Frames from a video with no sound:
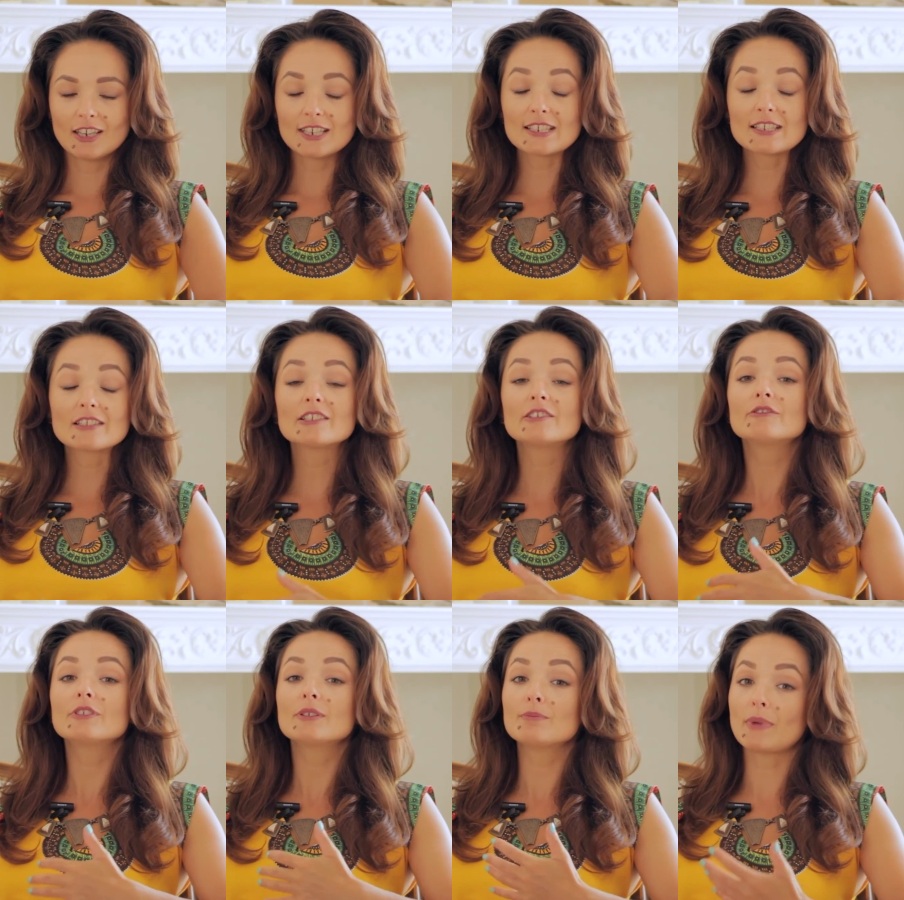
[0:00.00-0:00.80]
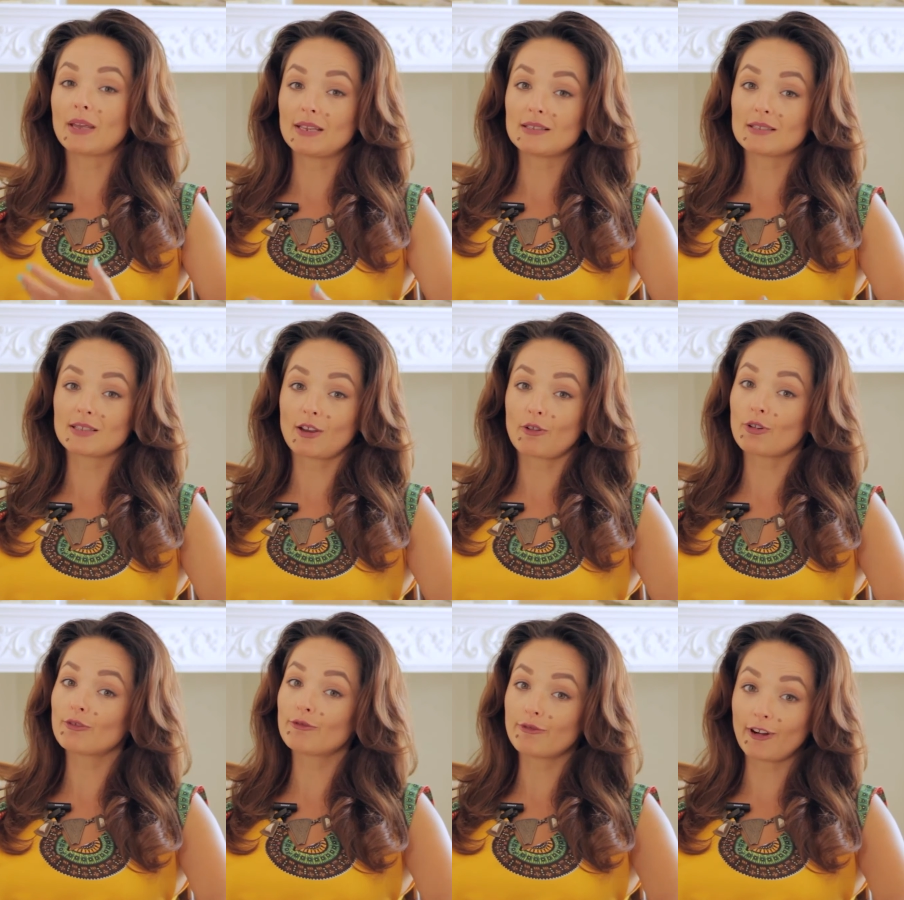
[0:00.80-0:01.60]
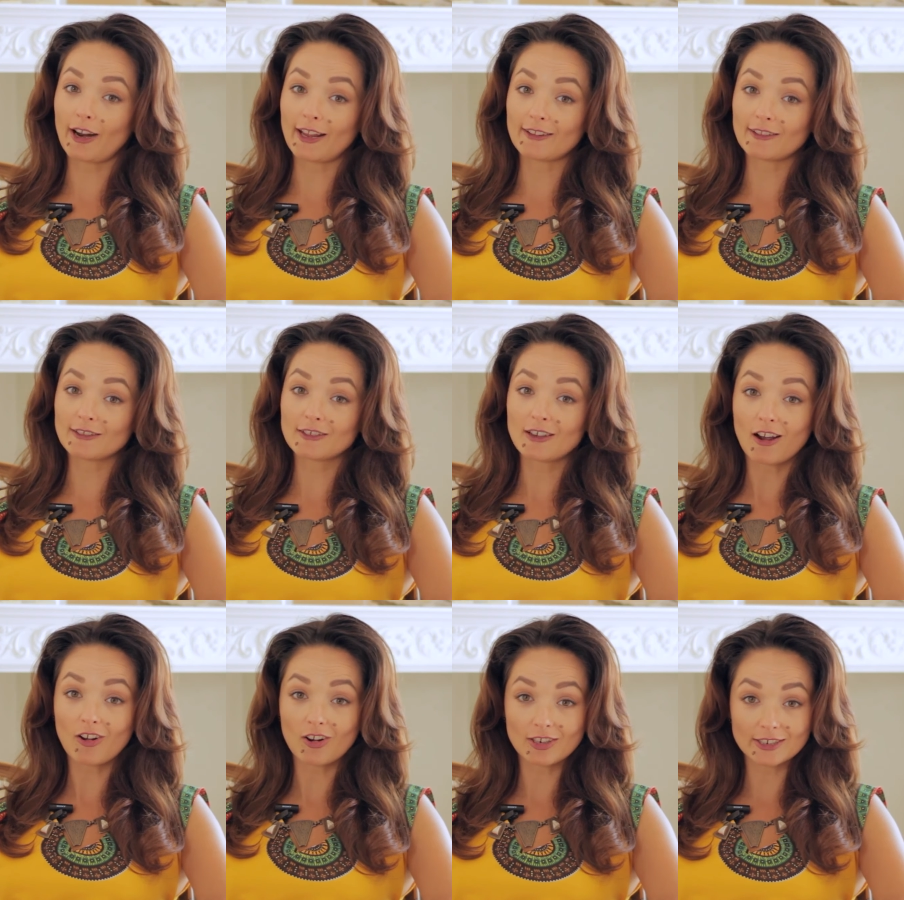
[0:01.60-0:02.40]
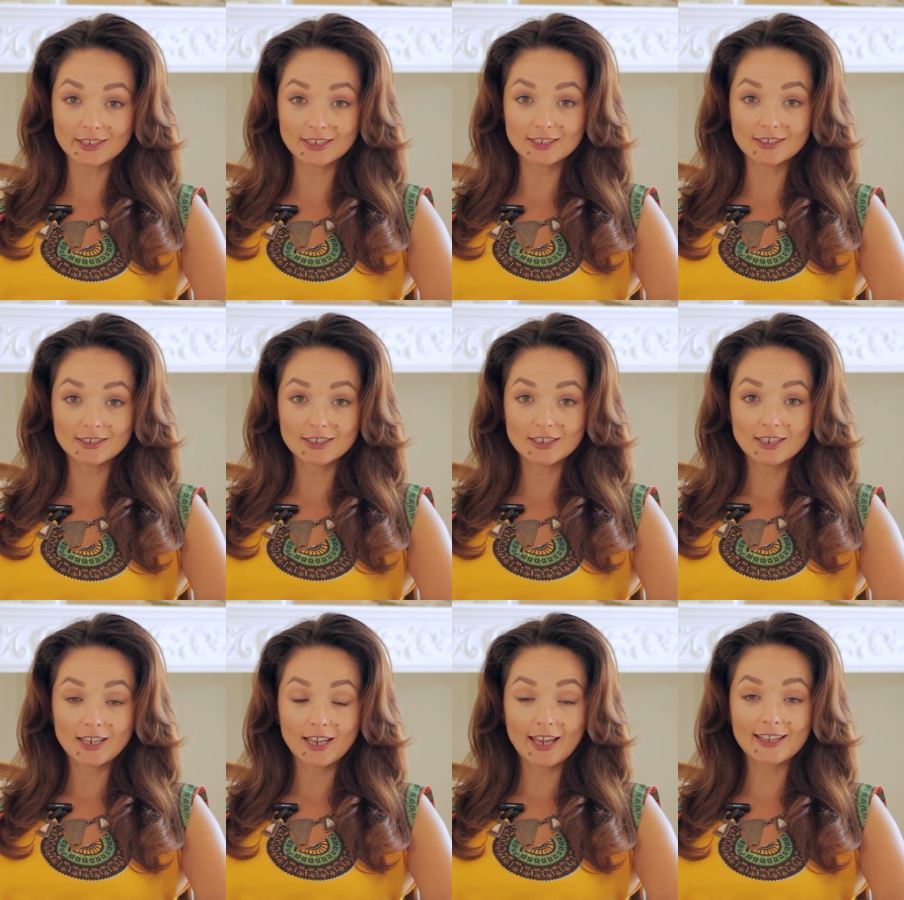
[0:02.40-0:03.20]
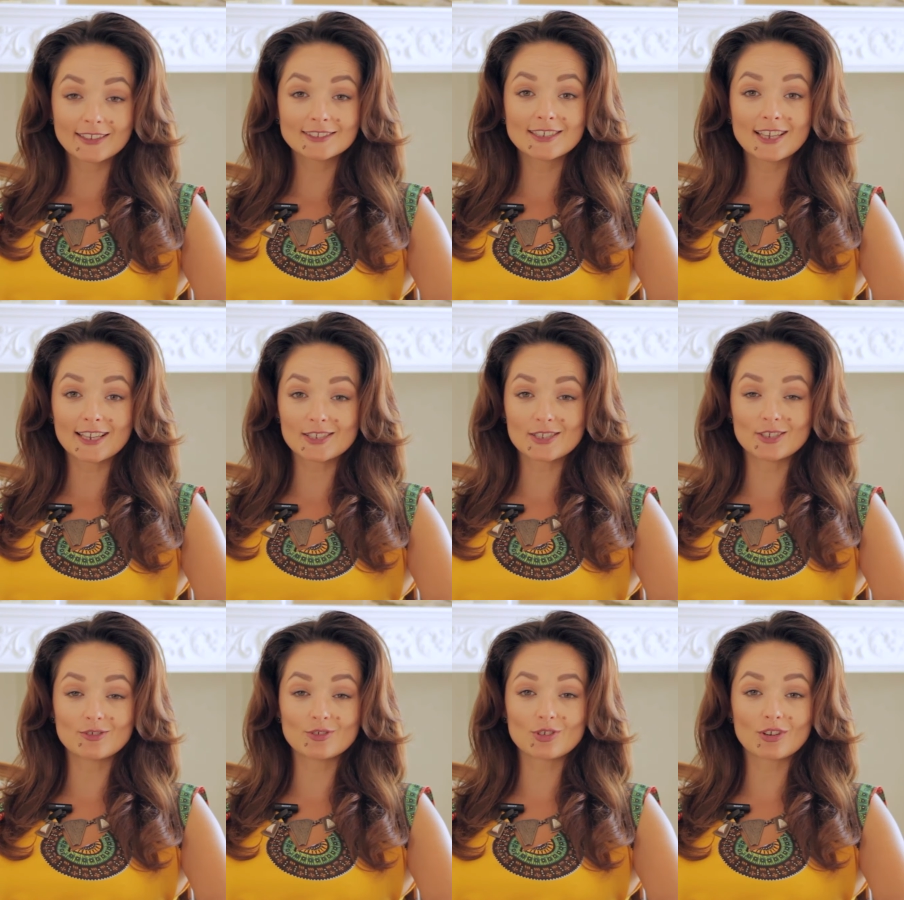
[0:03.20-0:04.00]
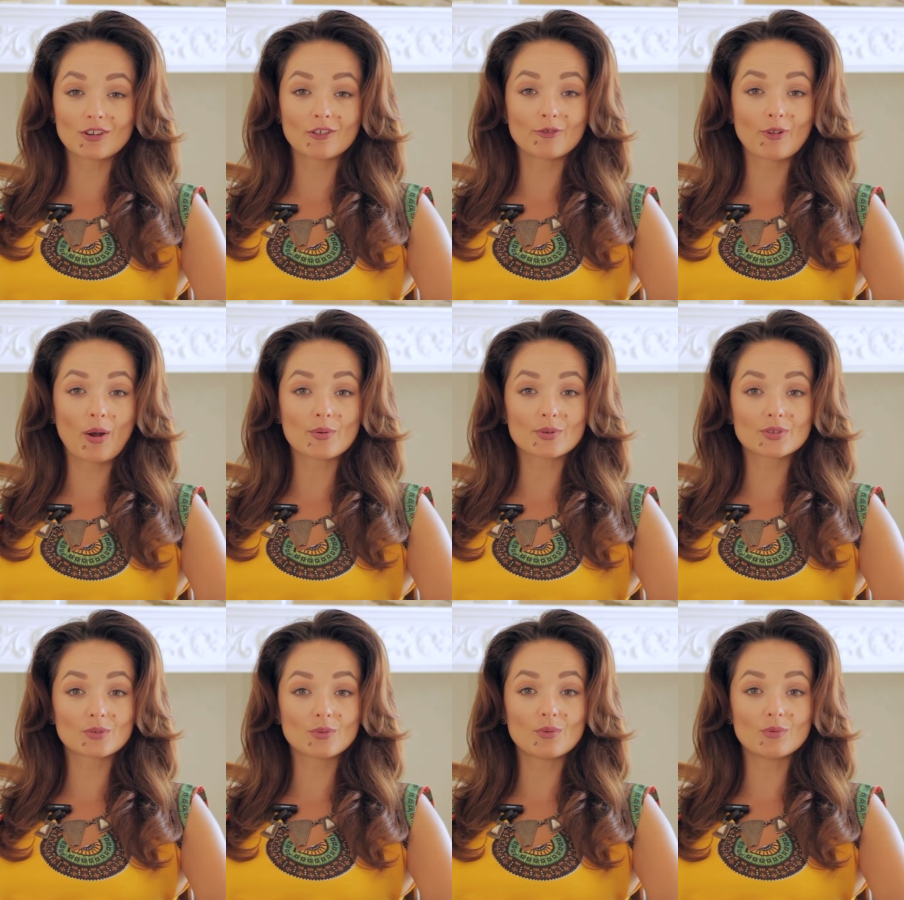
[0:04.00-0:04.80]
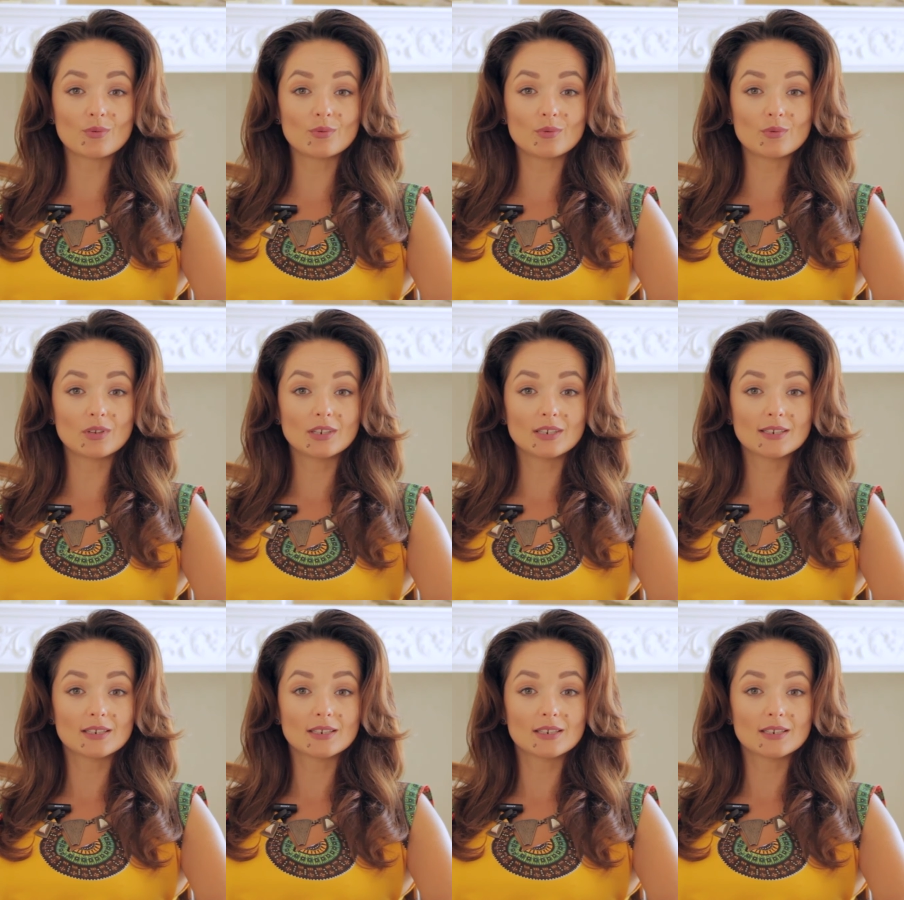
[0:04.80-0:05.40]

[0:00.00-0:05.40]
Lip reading: He still remains our friend, colleague, and guest teacher of our school,